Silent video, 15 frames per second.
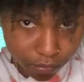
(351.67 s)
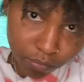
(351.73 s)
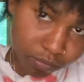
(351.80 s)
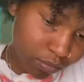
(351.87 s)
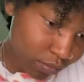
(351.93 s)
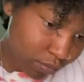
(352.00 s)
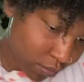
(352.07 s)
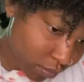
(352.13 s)

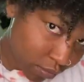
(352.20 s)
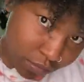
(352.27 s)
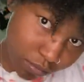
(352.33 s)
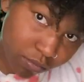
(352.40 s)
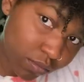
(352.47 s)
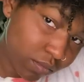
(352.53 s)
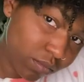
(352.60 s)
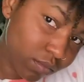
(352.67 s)
okay
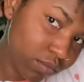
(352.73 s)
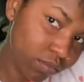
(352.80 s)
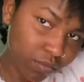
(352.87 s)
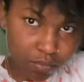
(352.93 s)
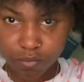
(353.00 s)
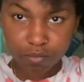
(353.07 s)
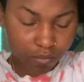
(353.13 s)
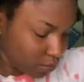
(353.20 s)

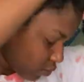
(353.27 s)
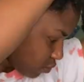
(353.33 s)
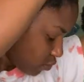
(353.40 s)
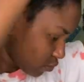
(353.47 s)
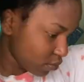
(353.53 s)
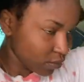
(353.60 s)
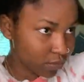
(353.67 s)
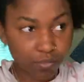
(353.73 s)

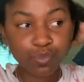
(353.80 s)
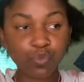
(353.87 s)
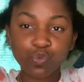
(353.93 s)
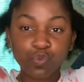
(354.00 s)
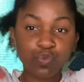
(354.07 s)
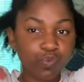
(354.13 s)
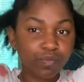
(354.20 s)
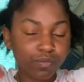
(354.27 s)
all right
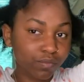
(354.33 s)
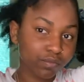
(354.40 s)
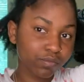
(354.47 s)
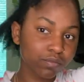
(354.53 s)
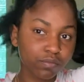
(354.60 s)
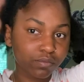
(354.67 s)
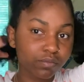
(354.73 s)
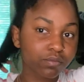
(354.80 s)
what should we
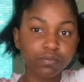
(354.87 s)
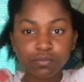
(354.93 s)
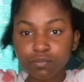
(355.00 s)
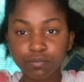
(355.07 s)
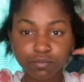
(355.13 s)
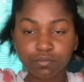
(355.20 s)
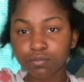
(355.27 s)
do let's see